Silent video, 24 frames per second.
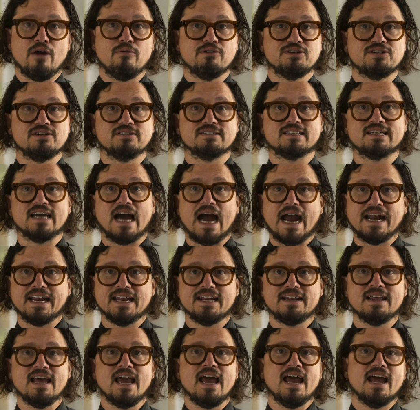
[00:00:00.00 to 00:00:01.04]
which has
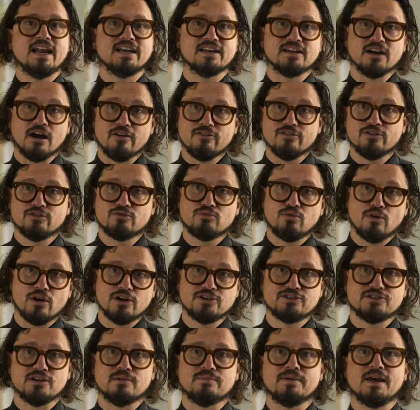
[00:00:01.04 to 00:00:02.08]
guided and governed
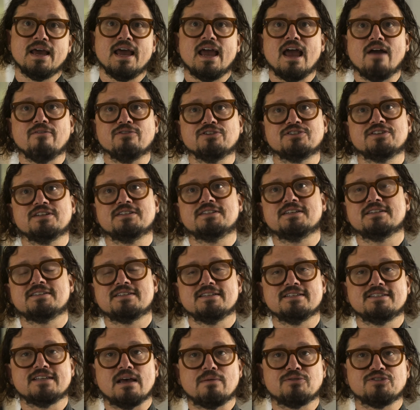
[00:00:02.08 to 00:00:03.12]
worship ever since its
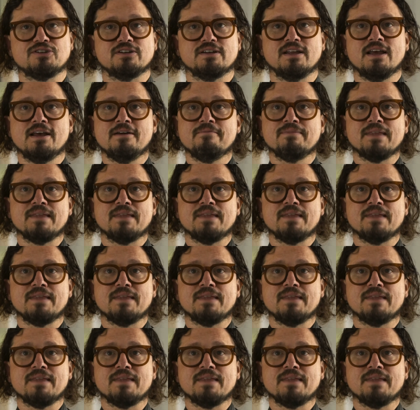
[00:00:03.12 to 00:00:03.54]
inception.